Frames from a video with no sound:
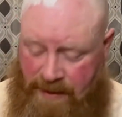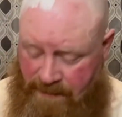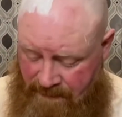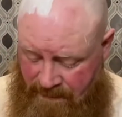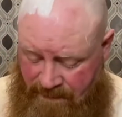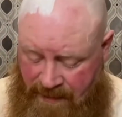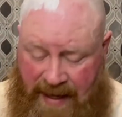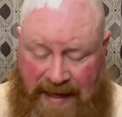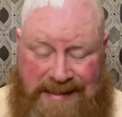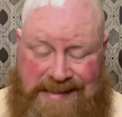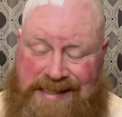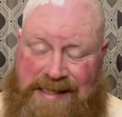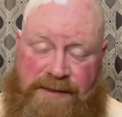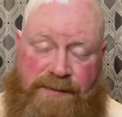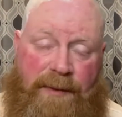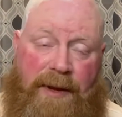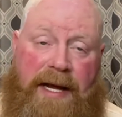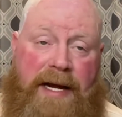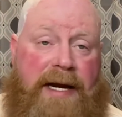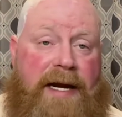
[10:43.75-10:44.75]
I've never had a
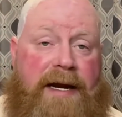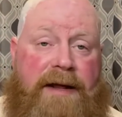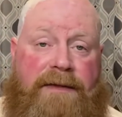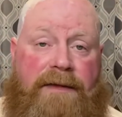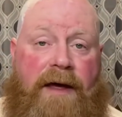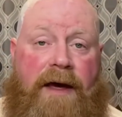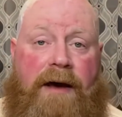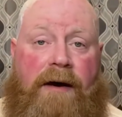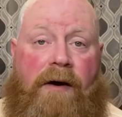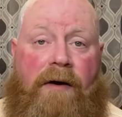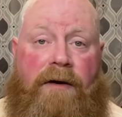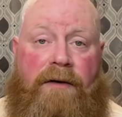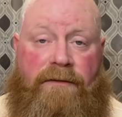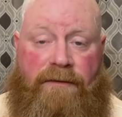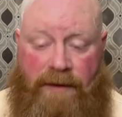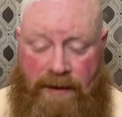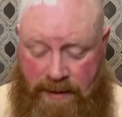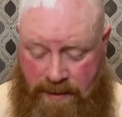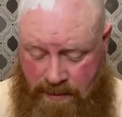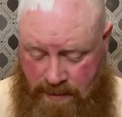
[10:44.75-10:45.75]
6-blade anything,
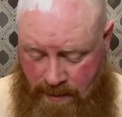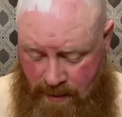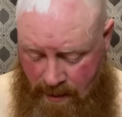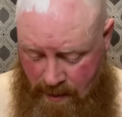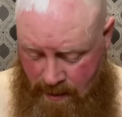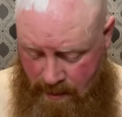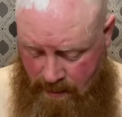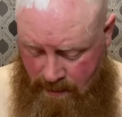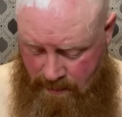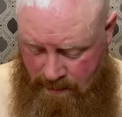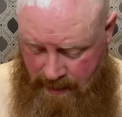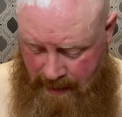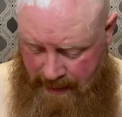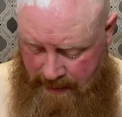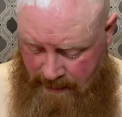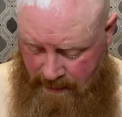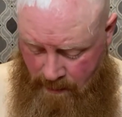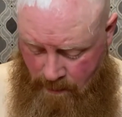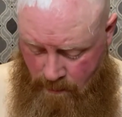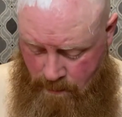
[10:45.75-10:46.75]
honestly. I
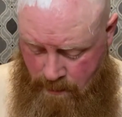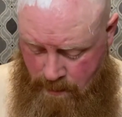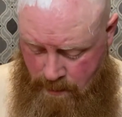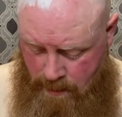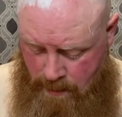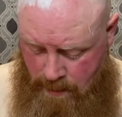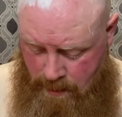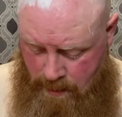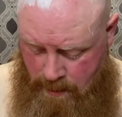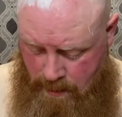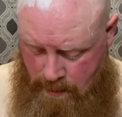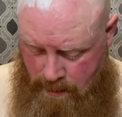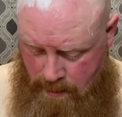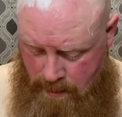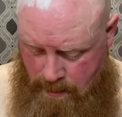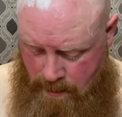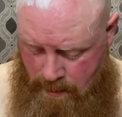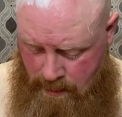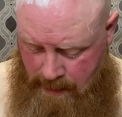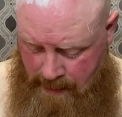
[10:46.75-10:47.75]

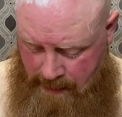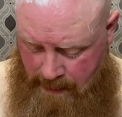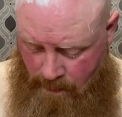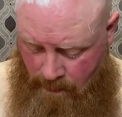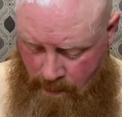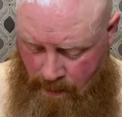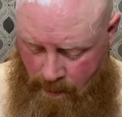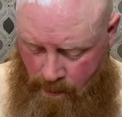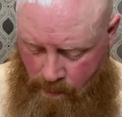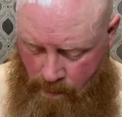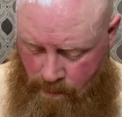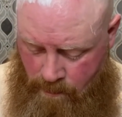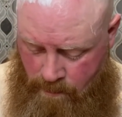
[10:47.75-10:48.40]
don't know.